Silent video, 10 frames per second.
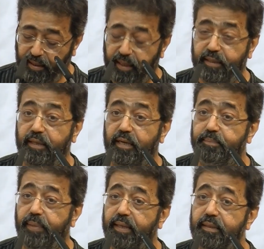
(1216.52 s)
in an
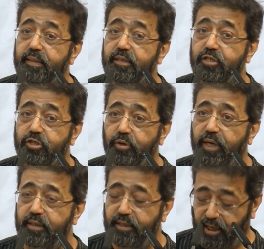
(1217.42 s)
abandoned
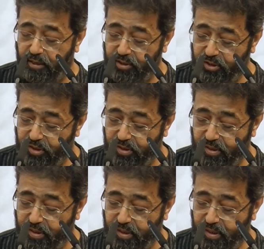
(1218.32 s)
train carriage,
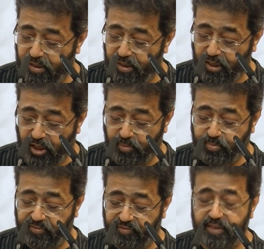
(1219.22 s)
a
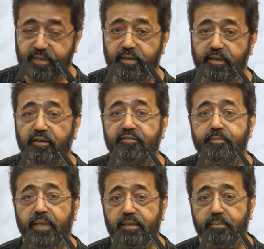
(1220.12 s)
professor
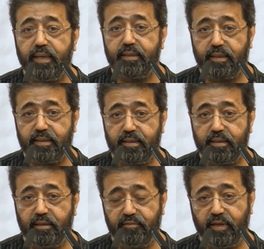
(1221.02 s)
of
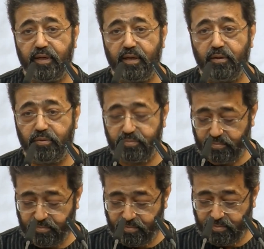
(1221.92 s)
mathematics living
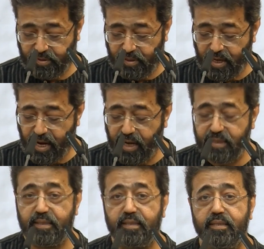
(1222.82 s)
alone
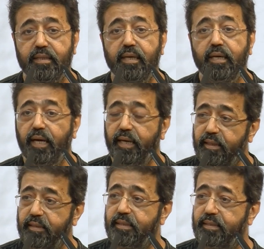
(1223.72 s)
asks
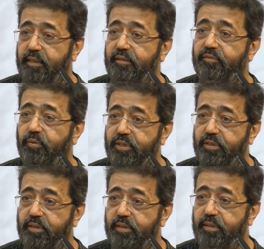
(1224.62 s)
another set of
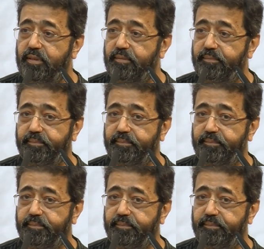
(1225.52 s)
questions.